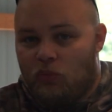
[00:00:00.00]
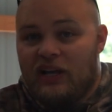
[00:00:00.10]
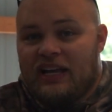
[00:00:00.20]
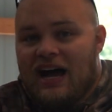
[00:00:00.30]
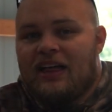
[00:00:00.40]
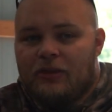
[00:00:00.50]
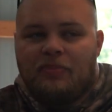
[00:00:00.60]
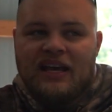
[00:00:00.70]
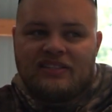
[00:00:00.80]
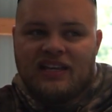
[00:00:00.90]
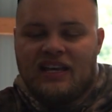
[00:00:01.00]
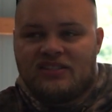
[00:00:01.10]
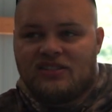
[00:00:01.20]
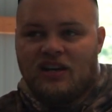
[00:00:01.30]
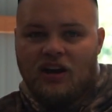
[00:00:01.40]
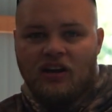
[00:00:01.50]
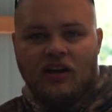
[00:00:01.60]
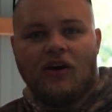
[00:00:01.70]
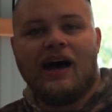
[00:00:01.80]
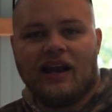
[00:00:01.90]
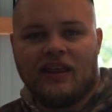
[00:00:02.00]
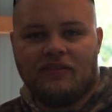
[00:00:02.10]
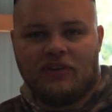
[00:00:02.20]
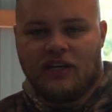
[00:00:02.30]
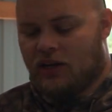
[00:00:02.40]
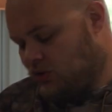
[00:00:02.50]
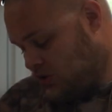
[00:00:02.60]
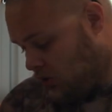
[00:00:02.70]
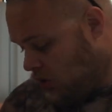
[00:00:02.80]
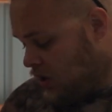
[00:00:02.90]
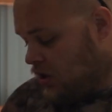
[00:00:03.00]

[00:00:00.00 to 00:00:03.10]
We got the best case scenario out of that video, so